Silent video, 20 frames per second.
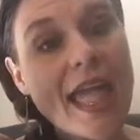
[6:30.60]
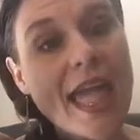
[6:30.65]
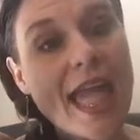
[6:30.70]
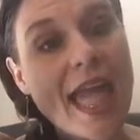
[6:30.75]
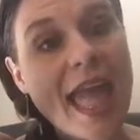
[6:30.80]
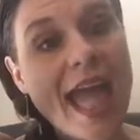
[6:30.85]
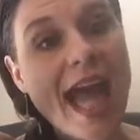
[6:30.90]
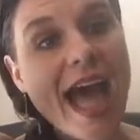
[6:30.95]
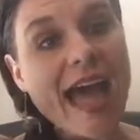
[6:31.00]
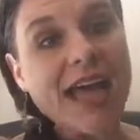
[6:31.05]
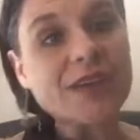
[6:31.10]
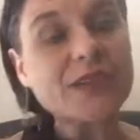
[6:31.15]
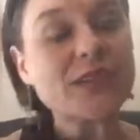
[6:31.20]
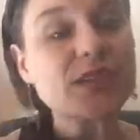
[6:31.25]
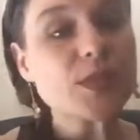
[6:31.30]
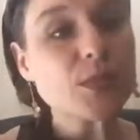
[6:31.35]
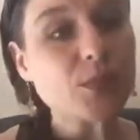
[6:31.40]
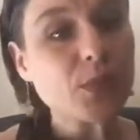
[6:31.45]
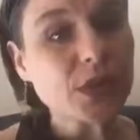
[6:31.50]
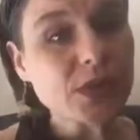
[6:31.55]
And
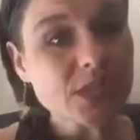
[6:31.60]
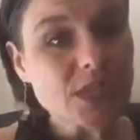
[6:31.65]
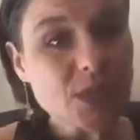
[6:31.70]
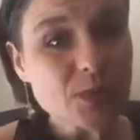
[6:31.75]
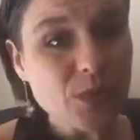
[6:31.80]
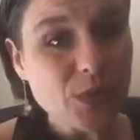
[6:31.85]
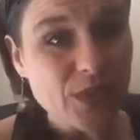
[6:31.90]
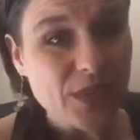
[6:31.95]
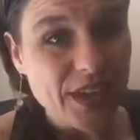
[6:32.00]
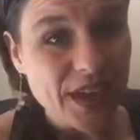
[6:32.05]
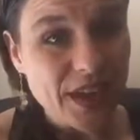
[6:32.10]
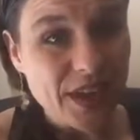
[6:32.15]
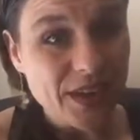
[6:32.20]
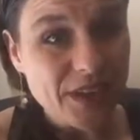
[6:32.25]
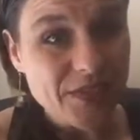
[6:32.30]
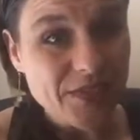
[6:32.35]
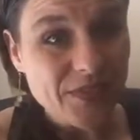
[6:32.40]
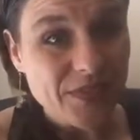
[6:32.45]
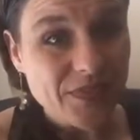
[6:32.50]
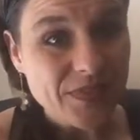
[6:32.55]
the principle there